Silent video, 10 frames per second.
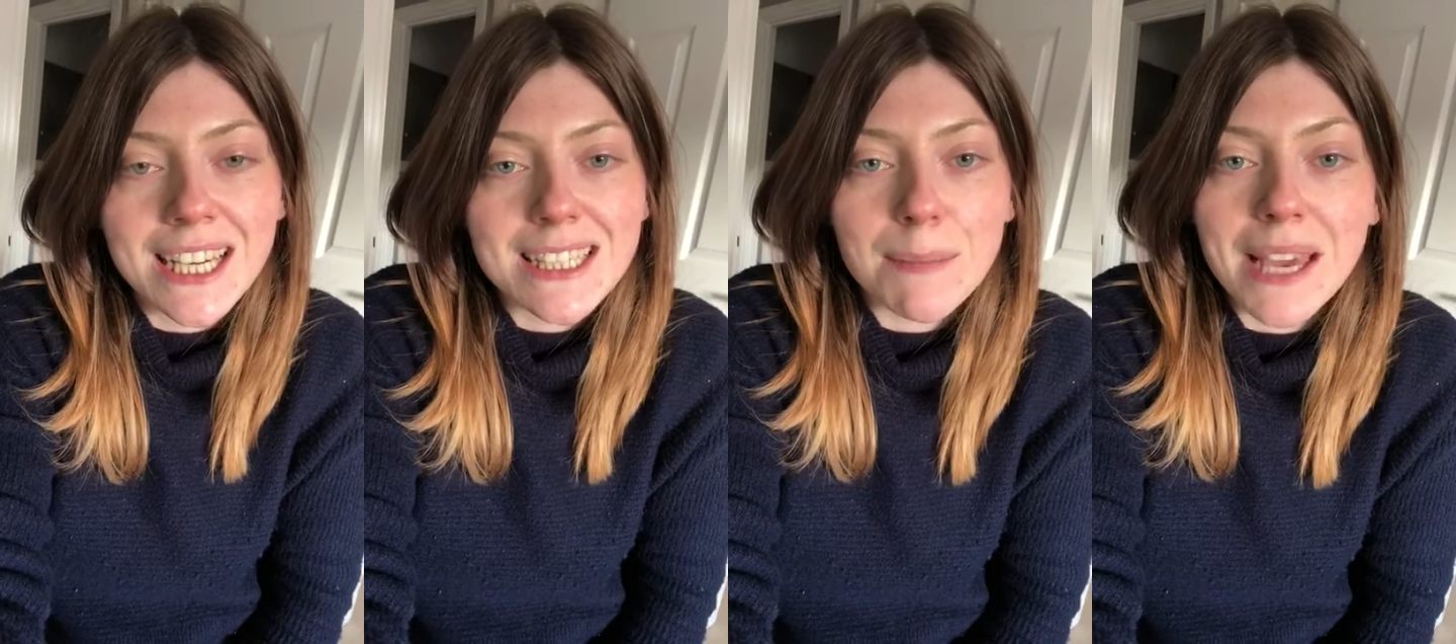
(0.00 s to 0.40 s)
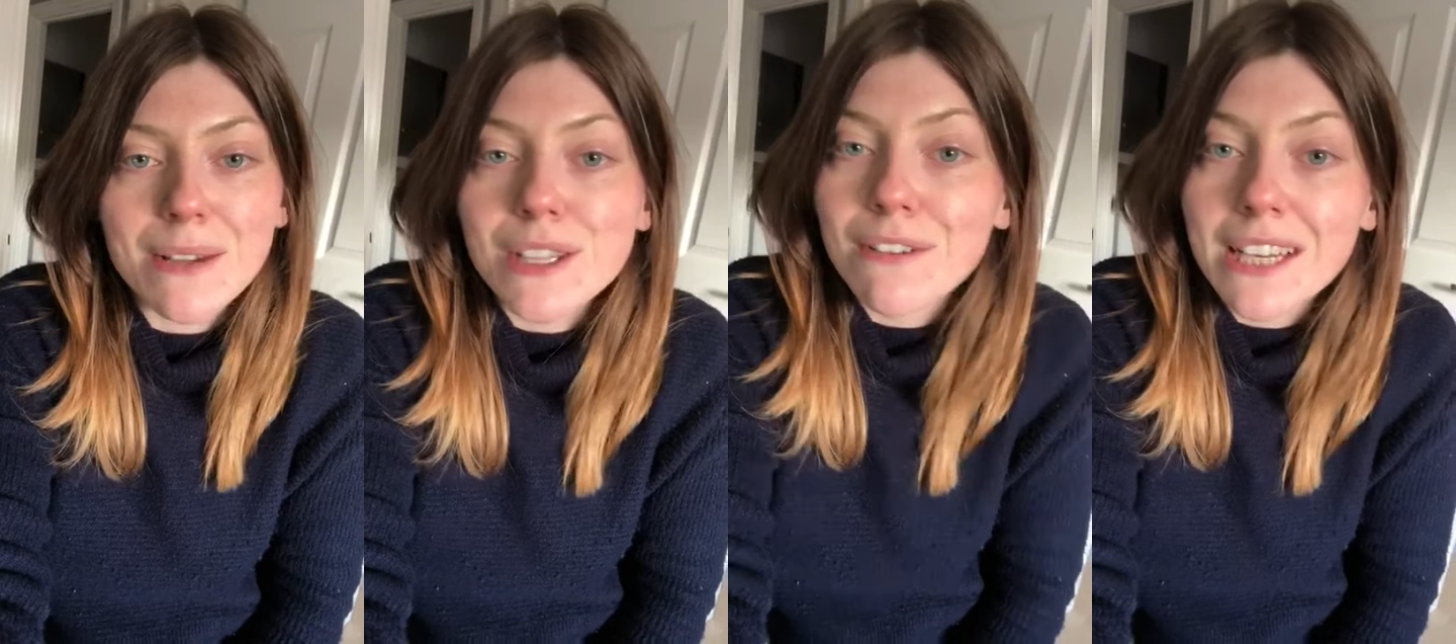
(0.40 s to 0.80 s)
Something
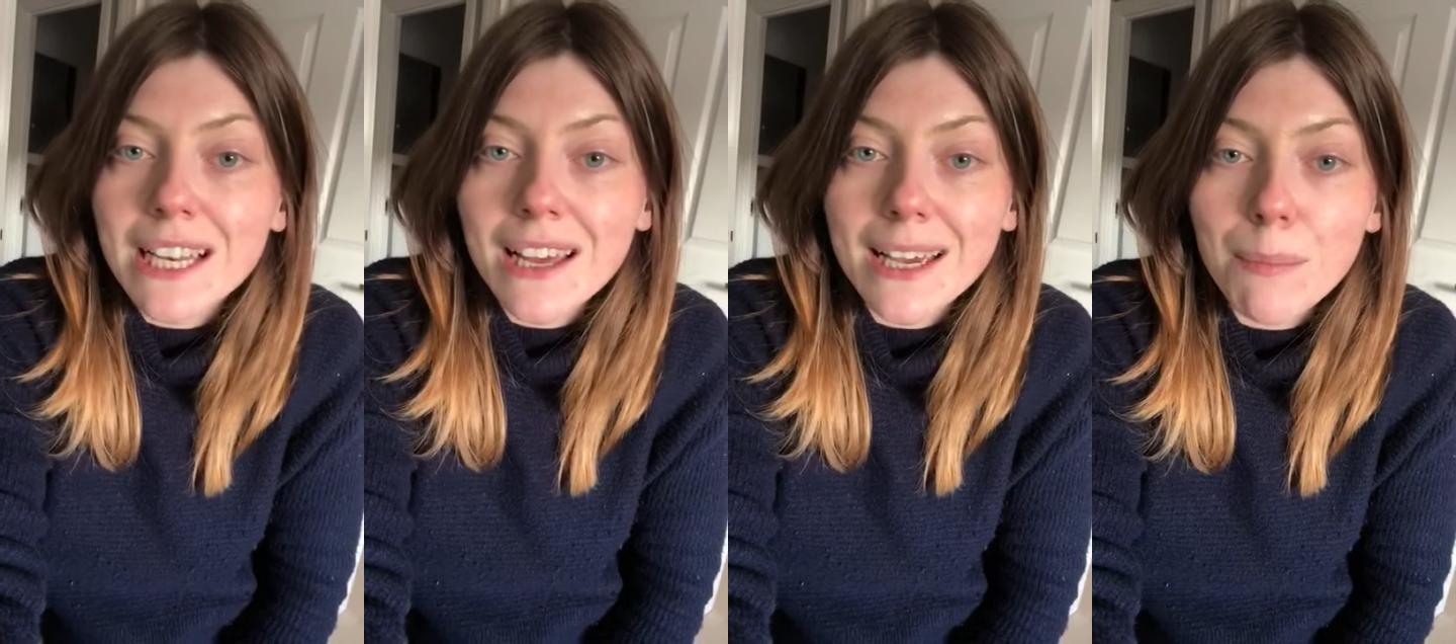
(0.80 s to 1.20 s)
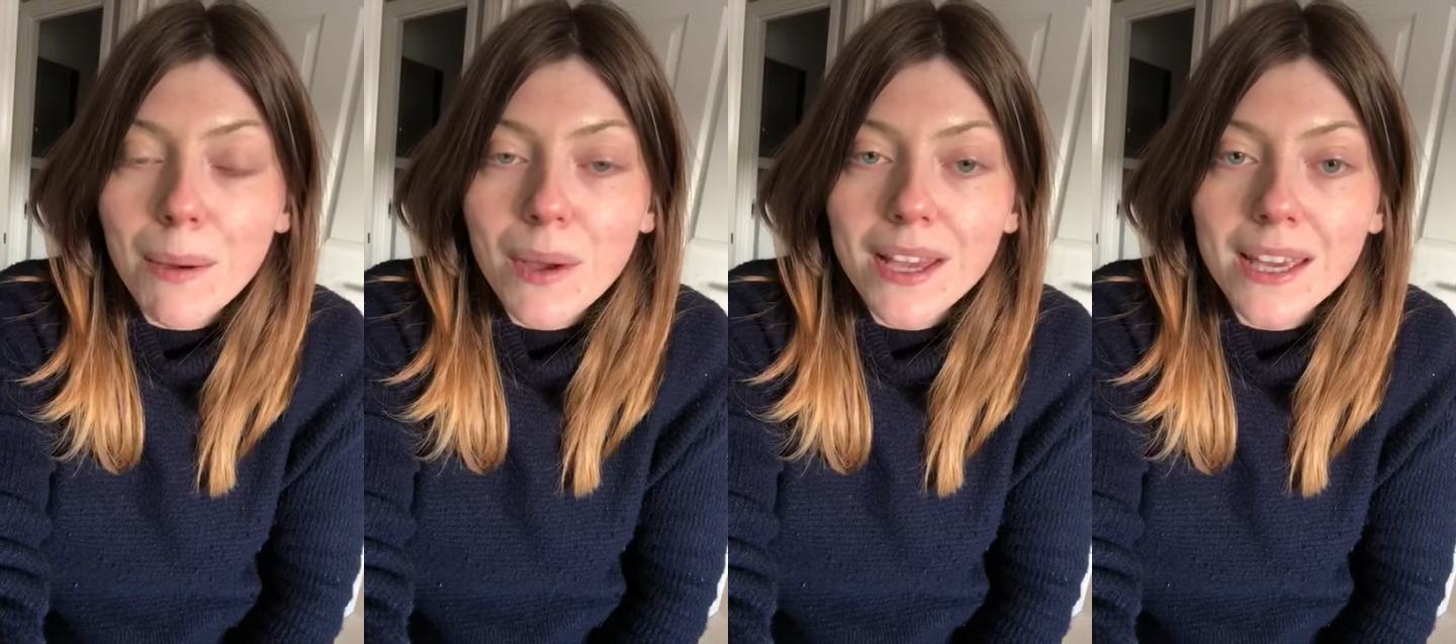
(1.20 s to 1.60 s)
else I really like about
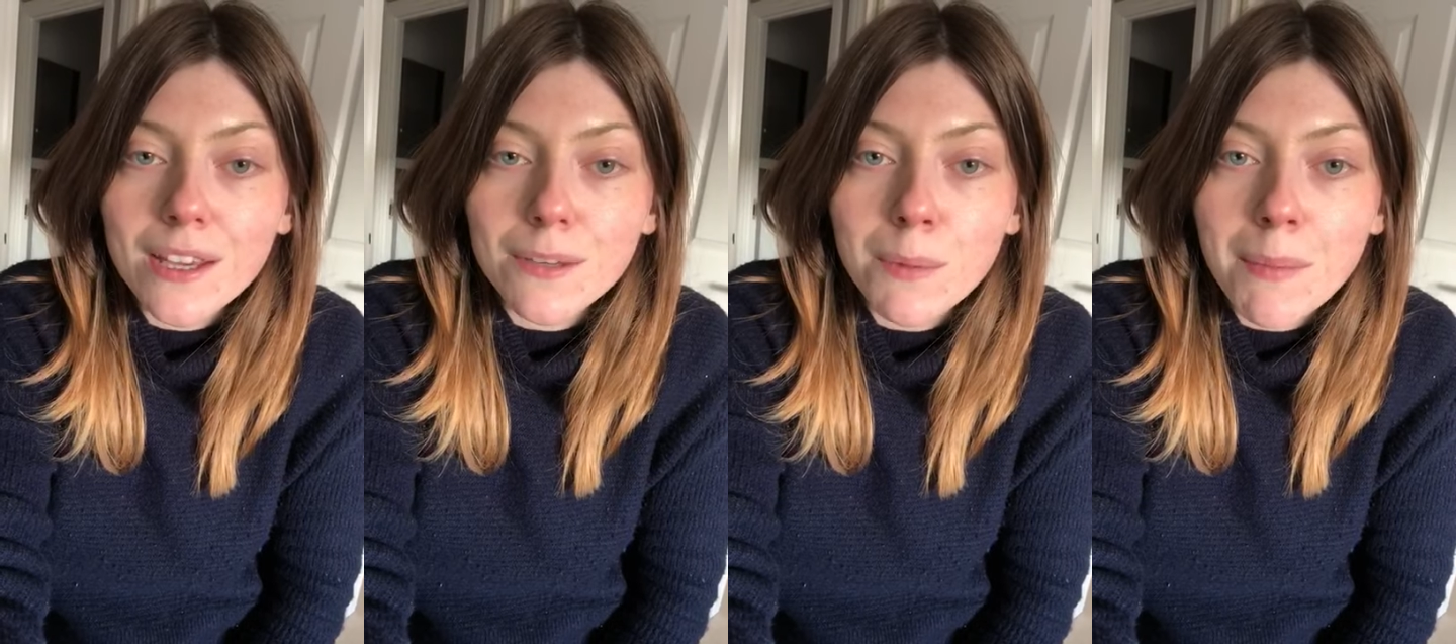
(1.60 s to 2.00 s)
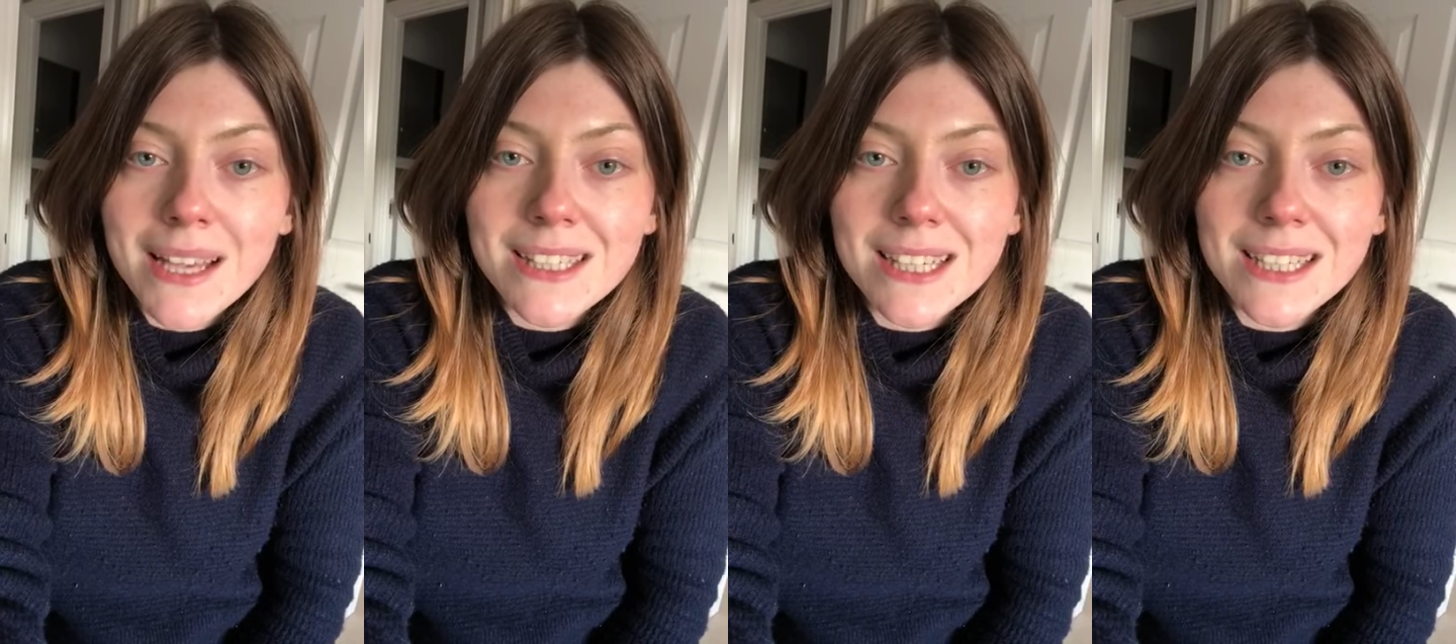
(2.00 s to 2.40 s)
working at Goodman
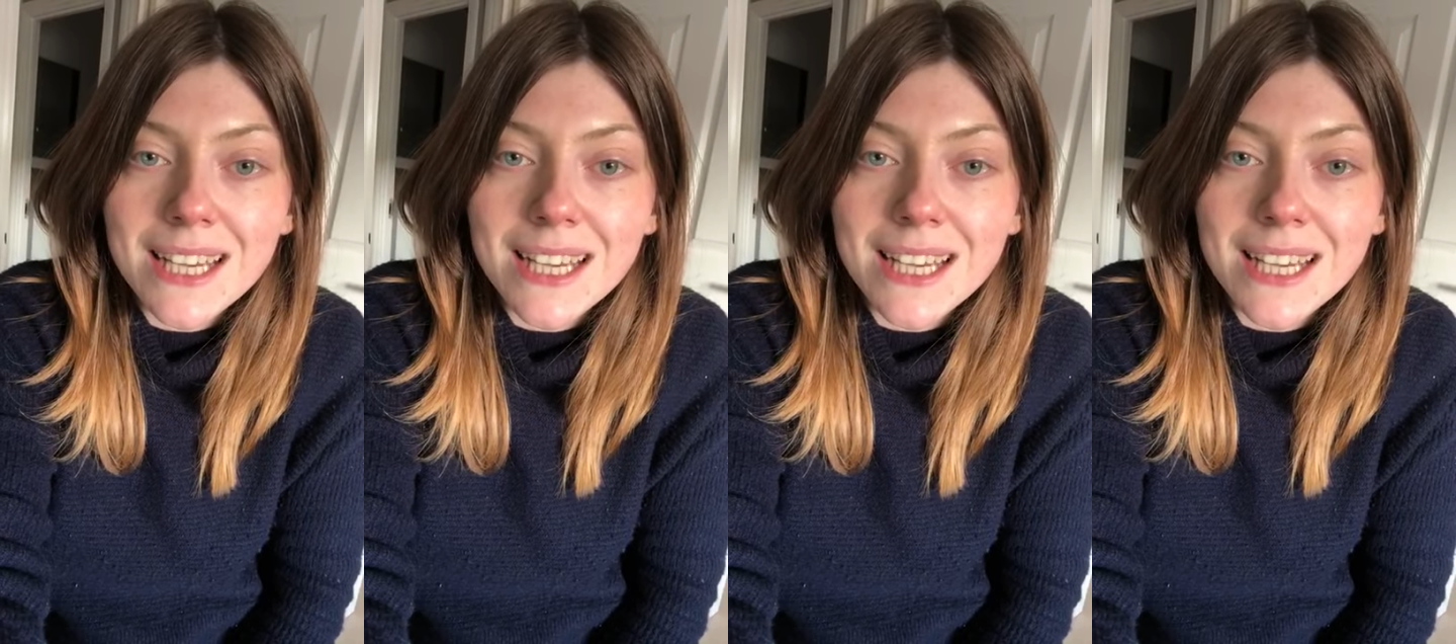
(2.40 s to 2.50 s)
Masson